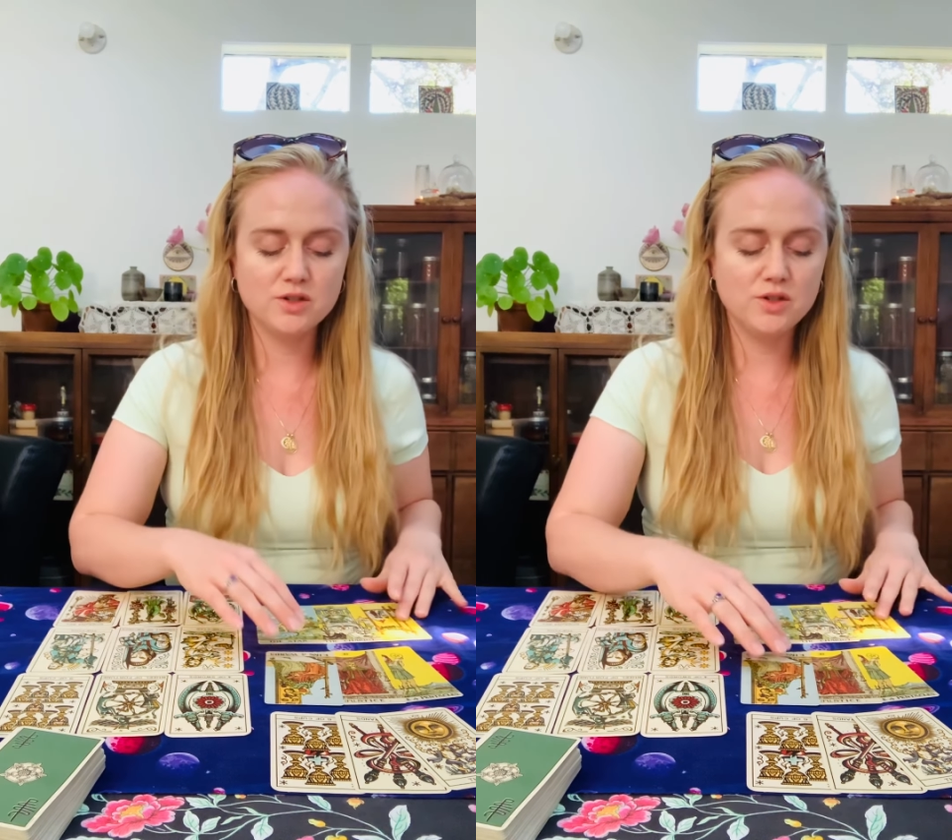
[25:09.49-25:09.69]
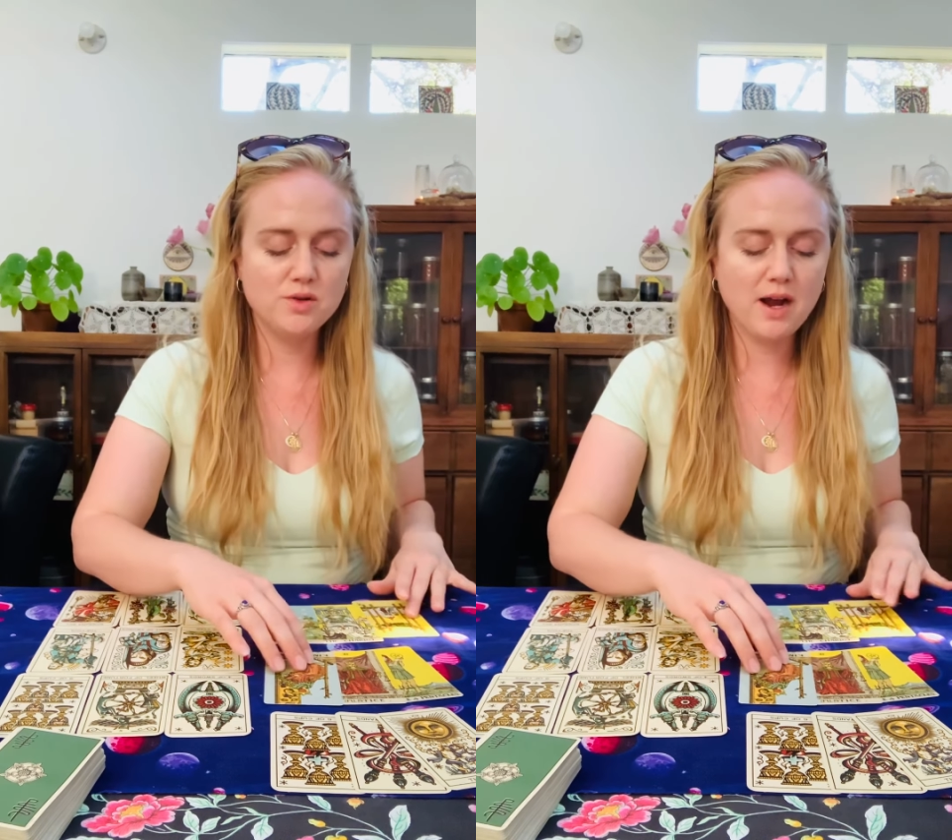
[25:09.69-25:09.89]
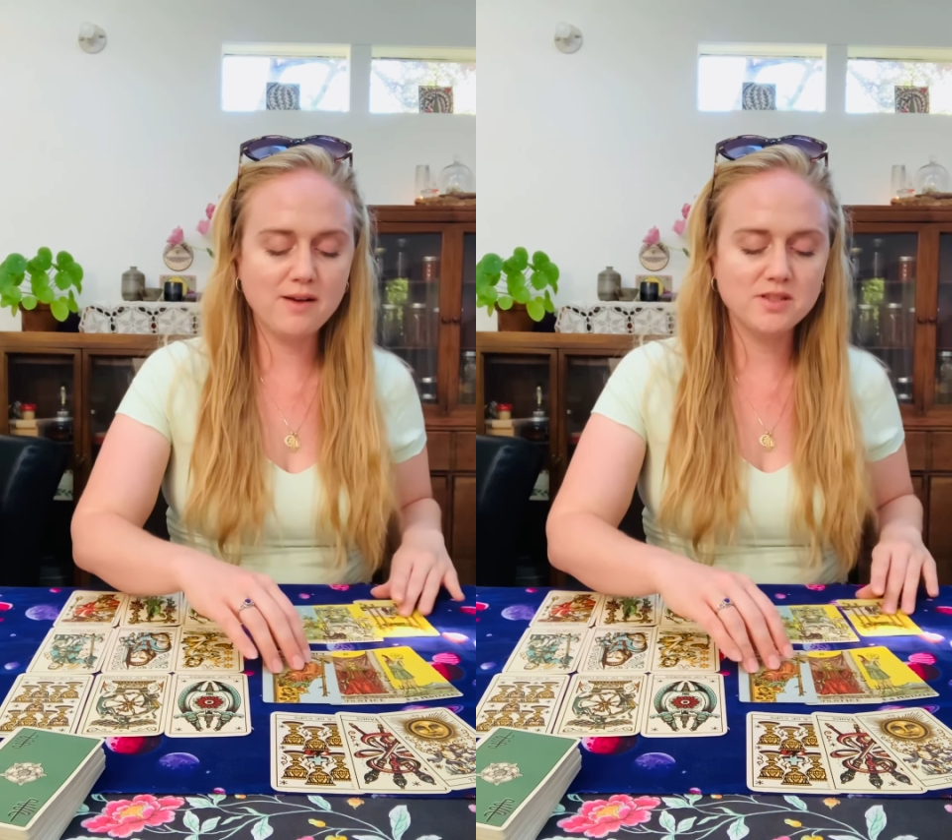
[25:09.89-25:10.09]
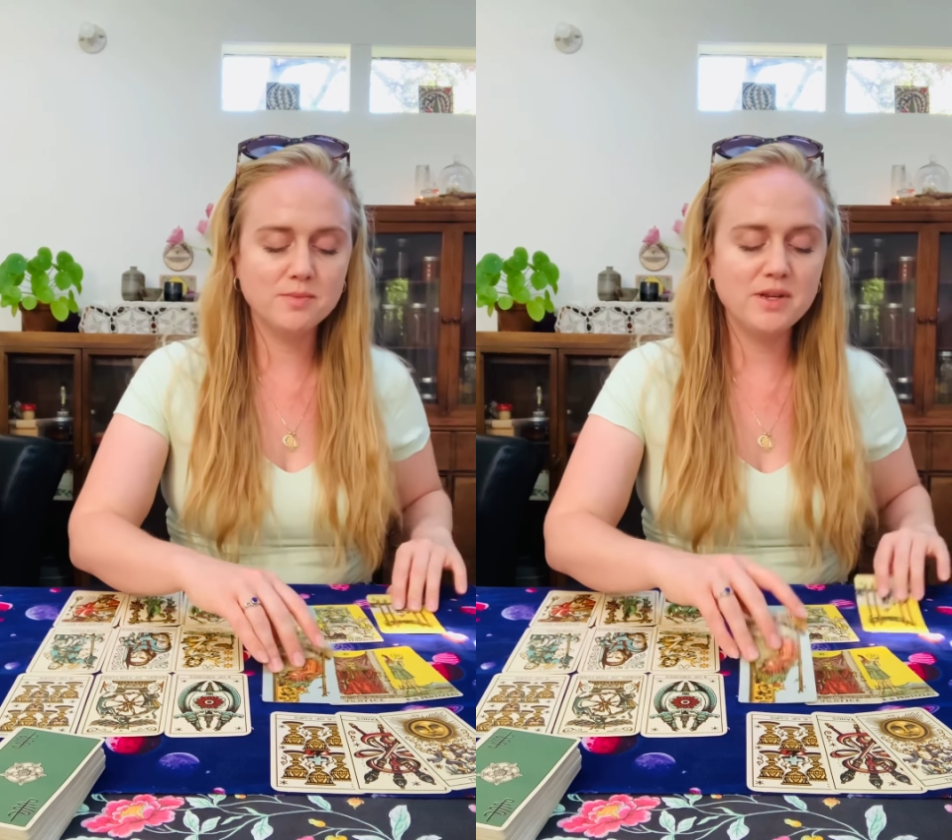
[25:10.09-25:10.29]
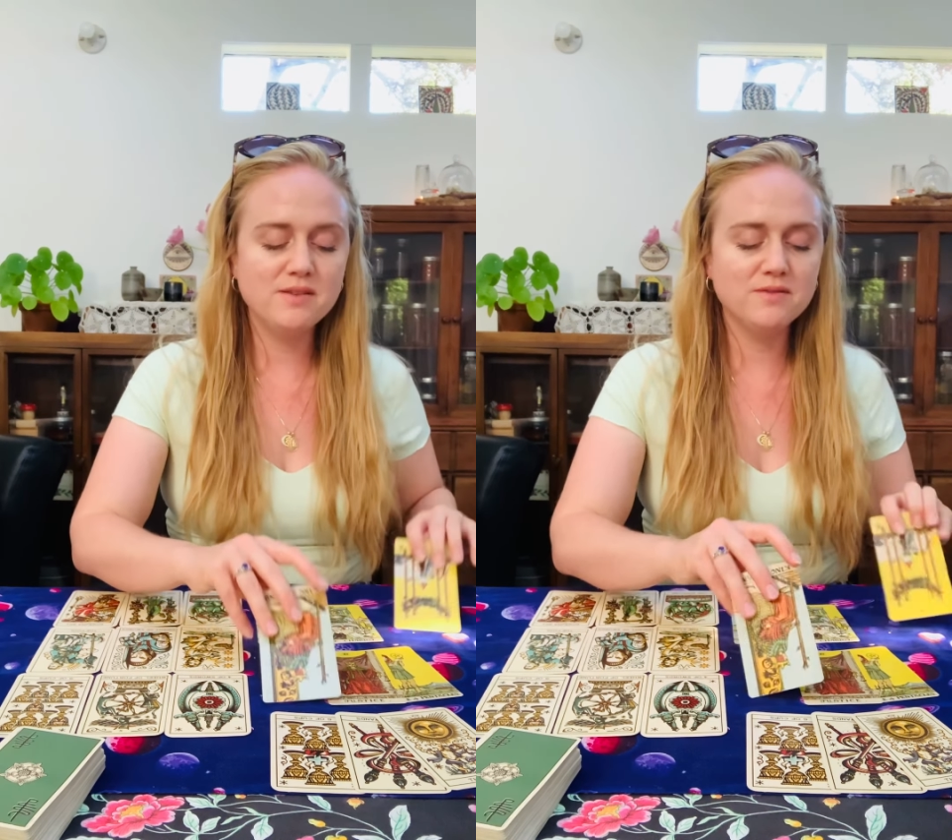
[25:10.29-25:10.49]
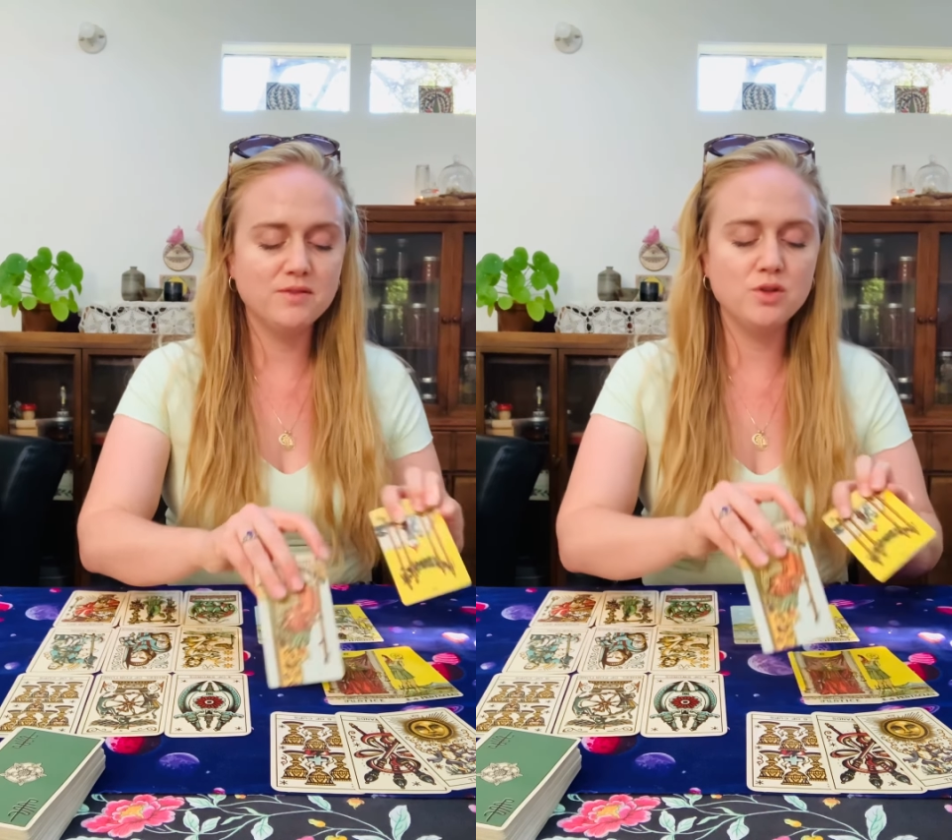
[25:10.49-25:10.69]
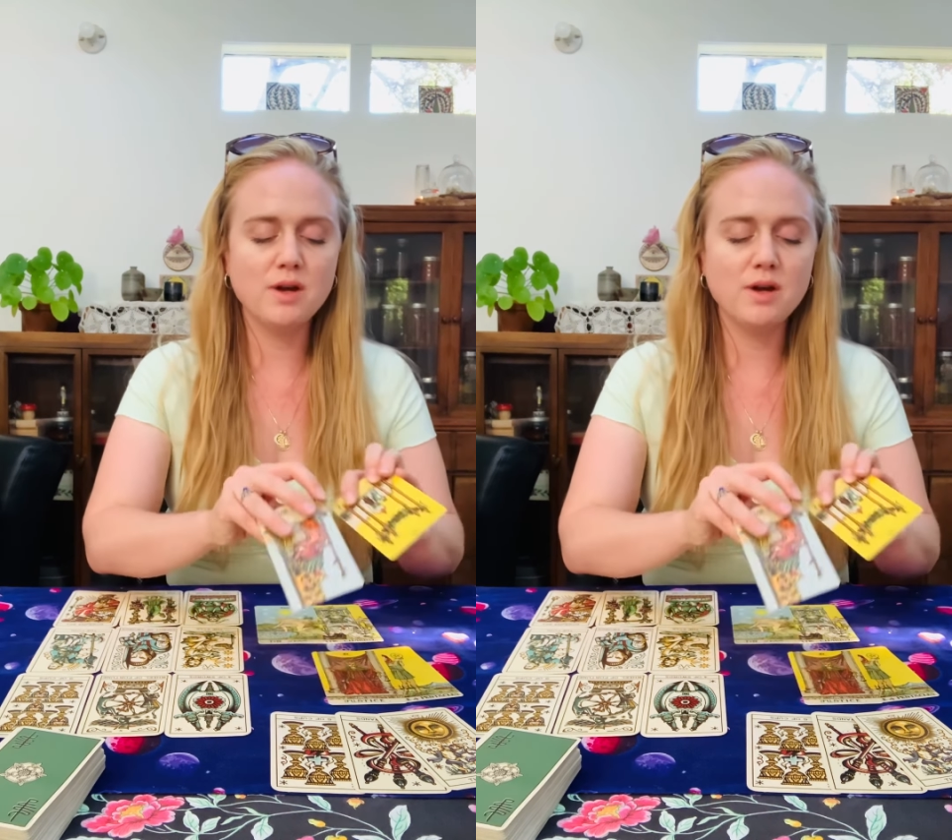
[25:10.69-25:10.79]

You